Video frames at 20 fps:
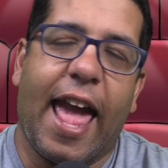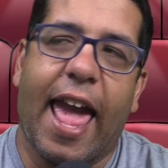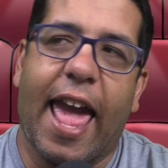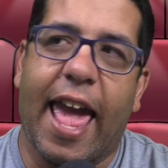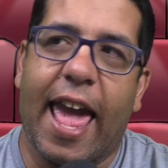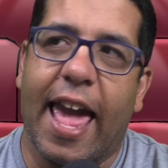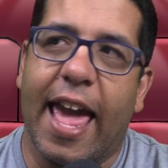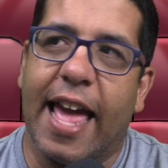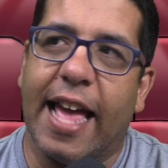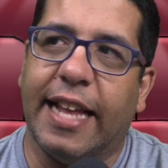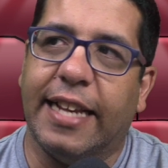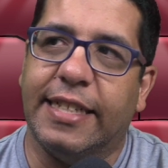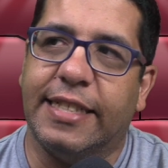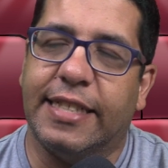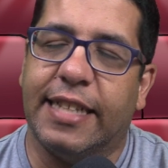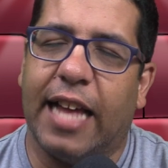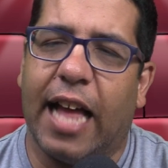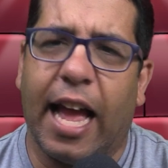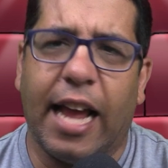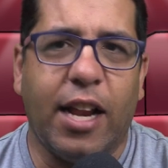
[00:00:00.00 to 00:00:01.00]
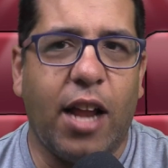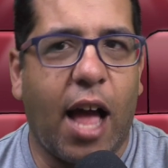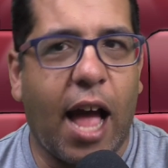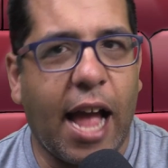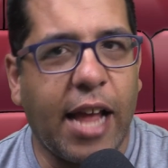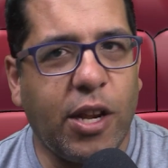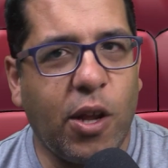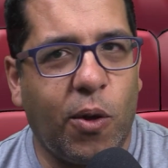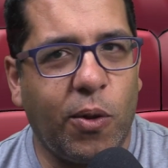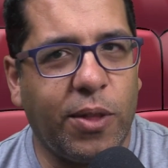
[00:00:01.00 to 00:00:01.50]
And
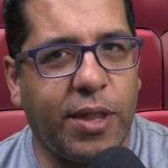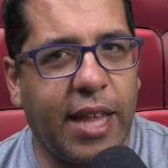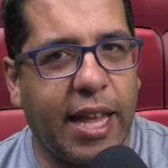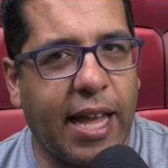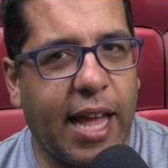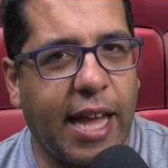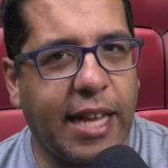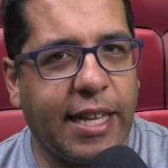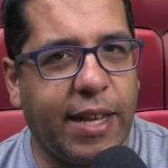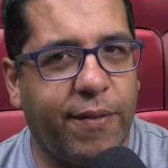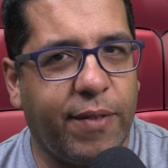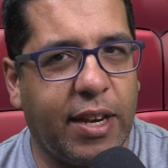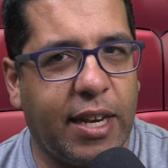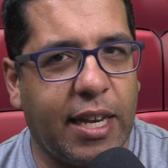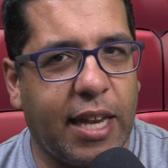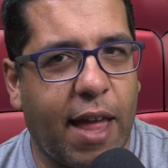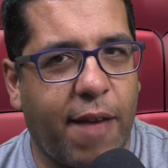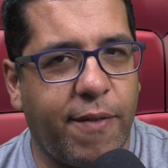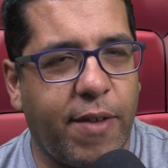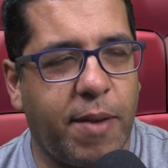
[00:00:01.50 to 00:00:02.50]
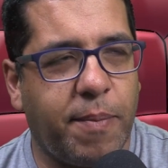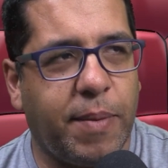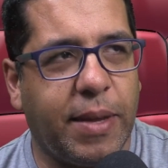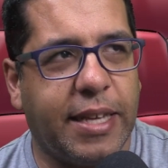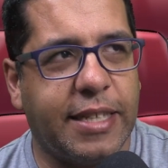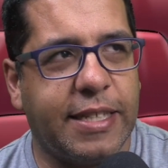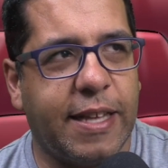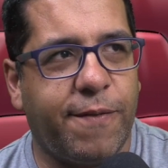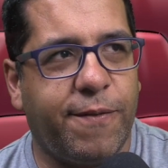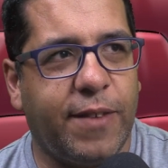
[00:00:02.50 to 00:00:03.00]
I don't think I'd give it a love it
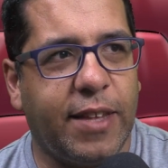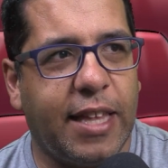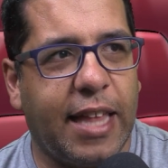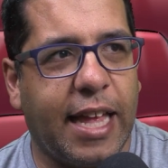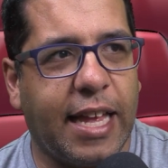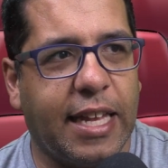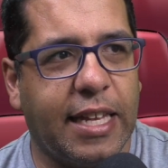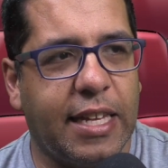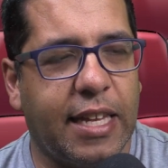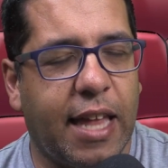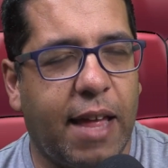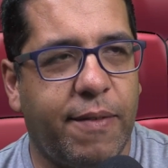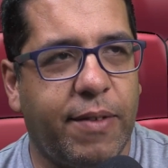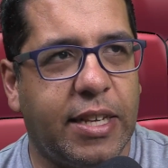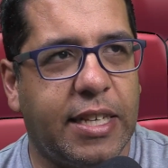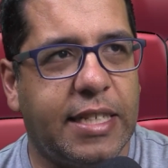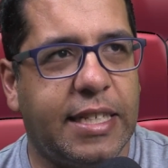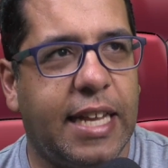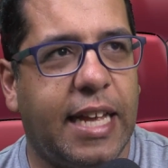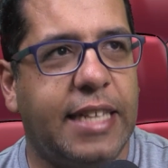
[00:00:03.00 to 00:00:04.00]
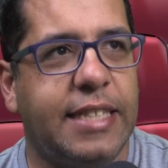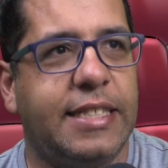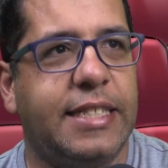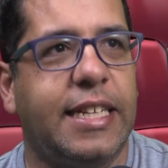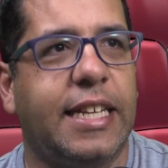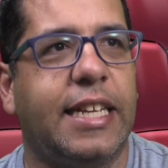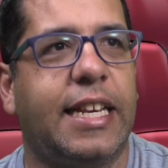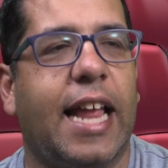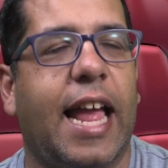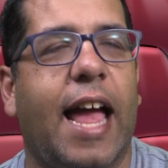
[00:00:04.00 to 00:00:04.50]
because I feel like a love it does
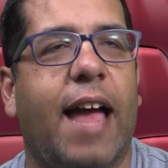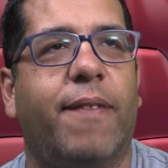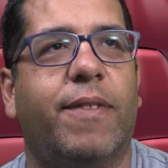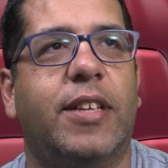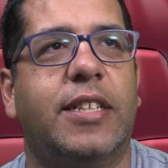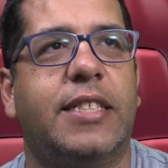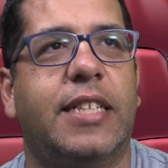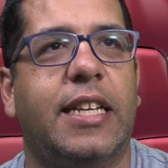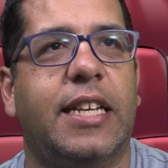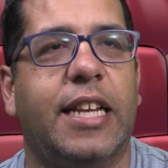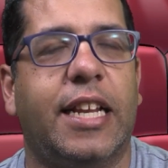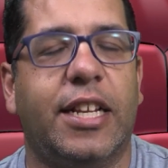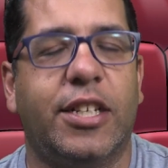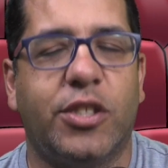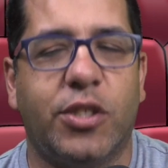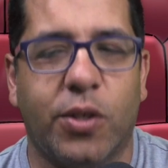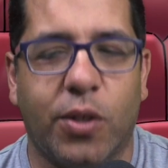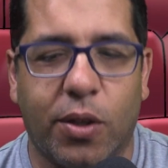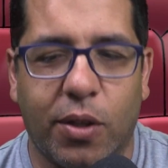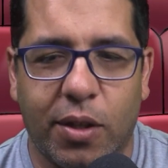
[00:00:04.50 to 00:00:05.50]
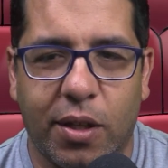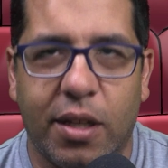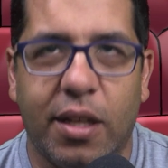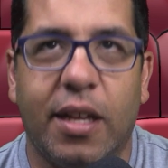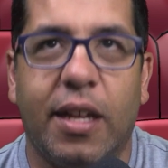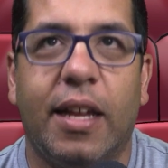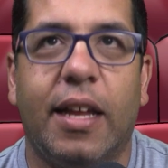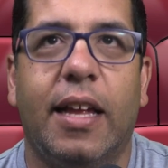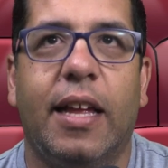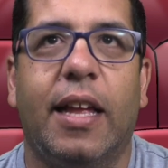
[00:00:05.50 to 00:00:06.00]
need to have this initial
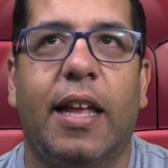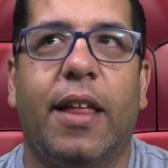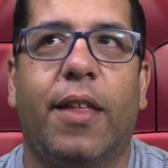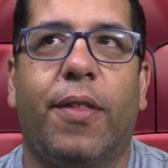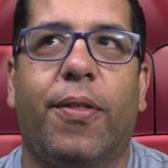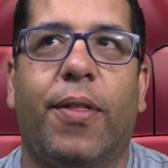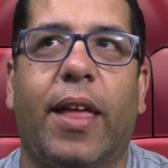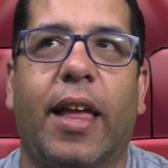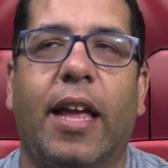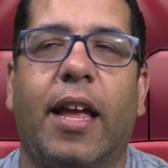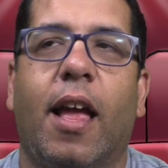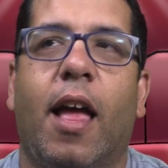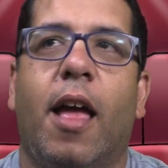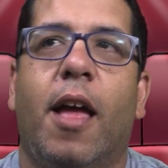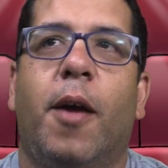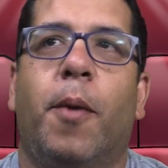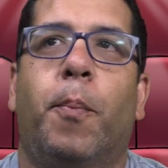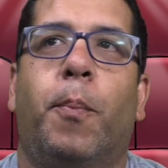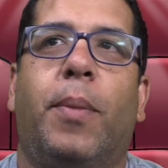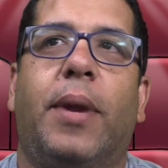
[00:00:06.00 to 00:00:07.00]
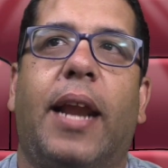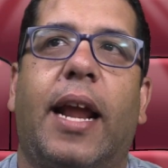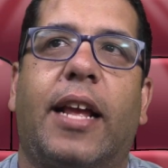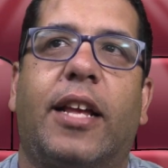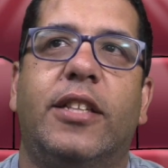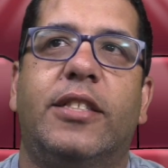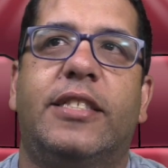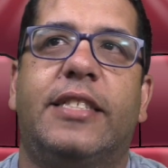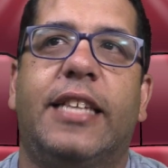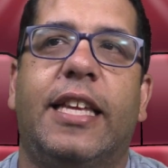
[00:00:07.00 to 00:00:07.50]
thing, but I
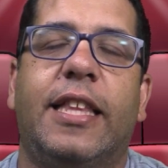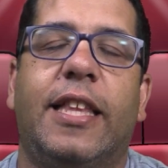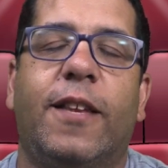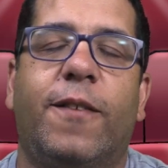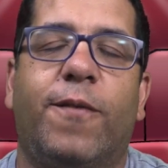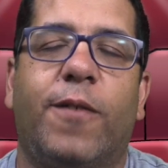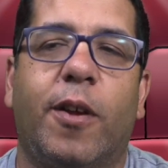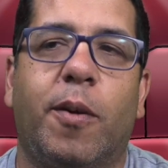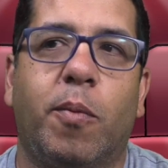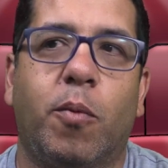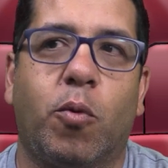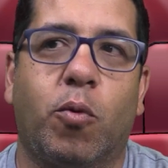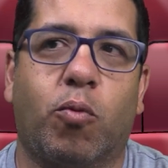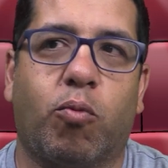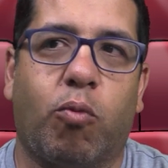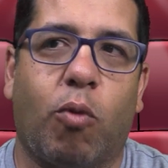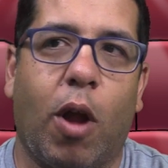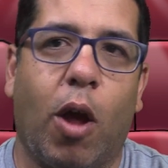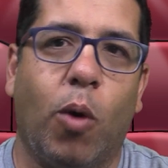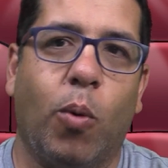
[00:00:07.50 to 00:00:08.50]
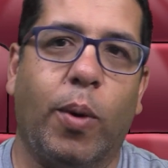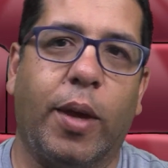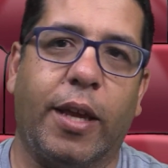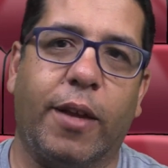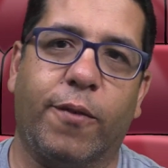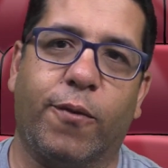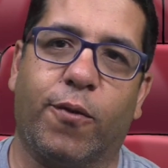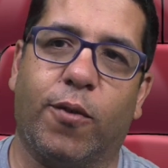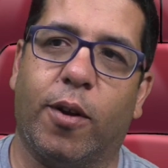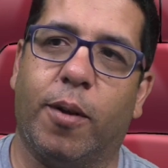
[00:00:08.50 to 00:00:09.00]
could see this film growing
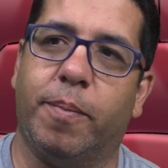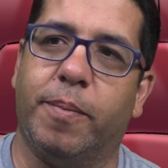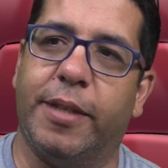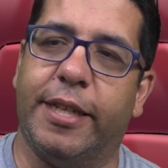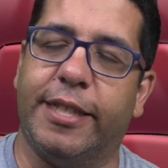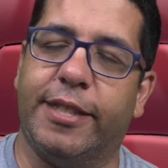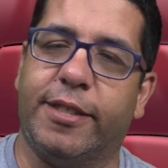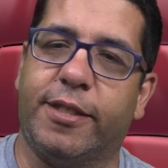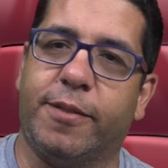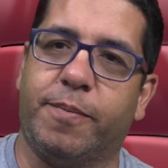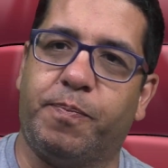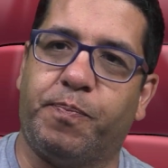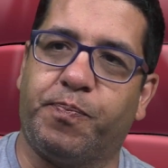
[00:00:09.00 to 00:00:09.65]
from this